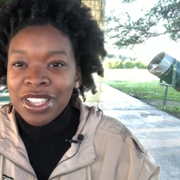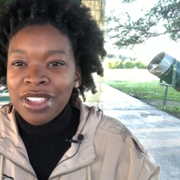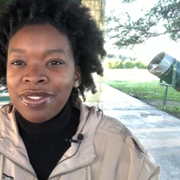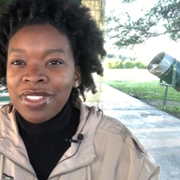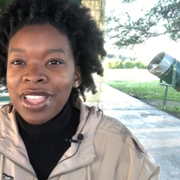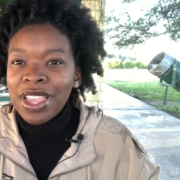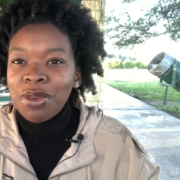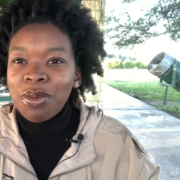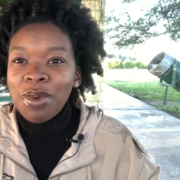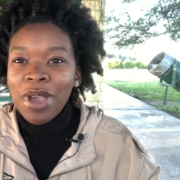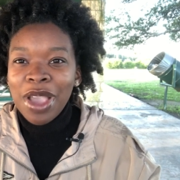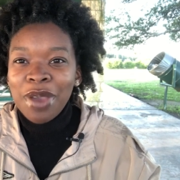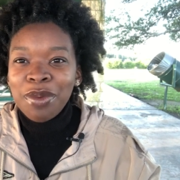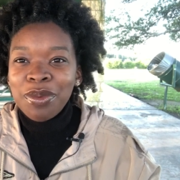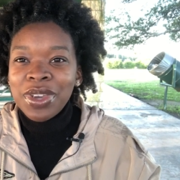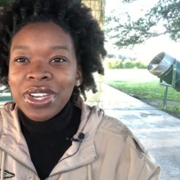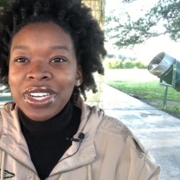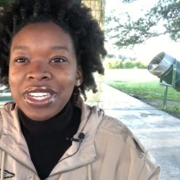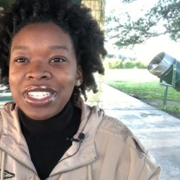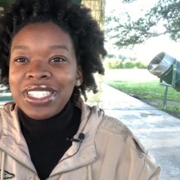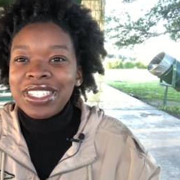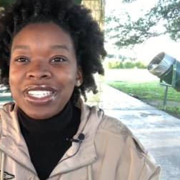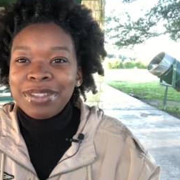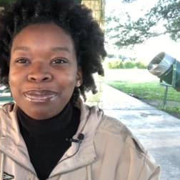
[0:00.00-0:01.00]
like why
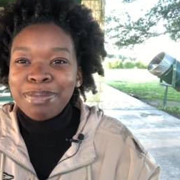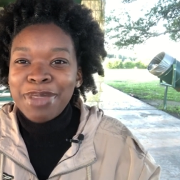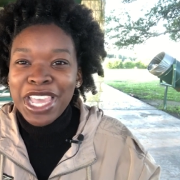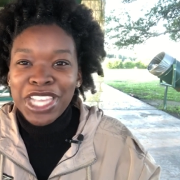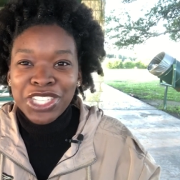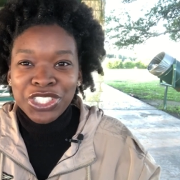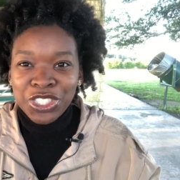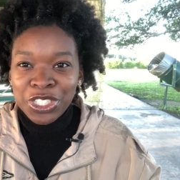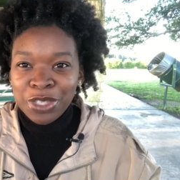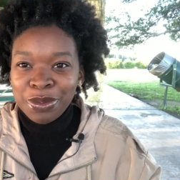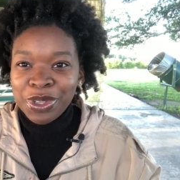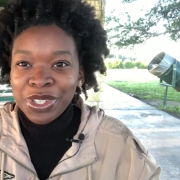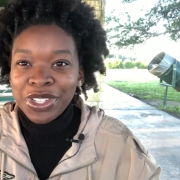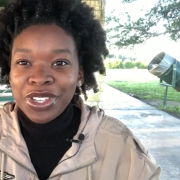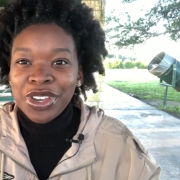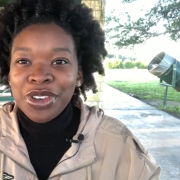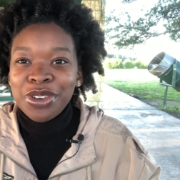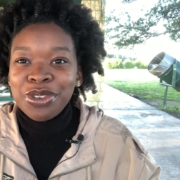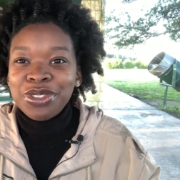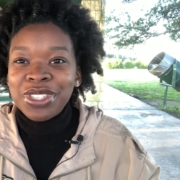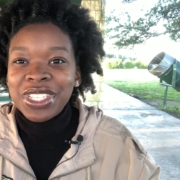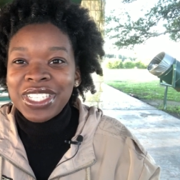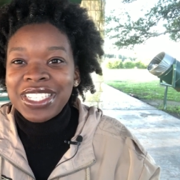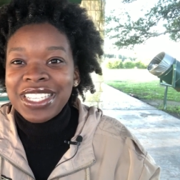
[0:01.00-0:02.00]
wouldn't bathsheba go
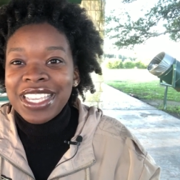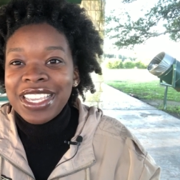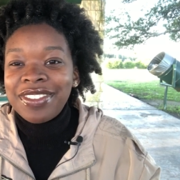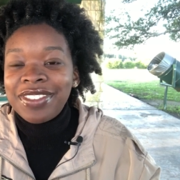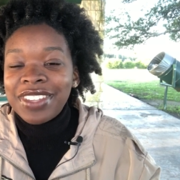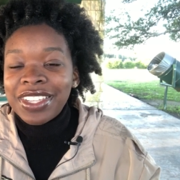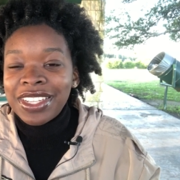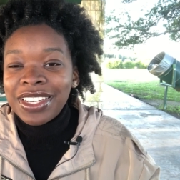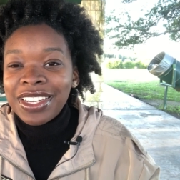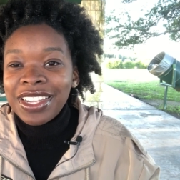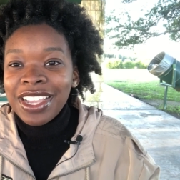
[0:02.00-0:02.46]
to david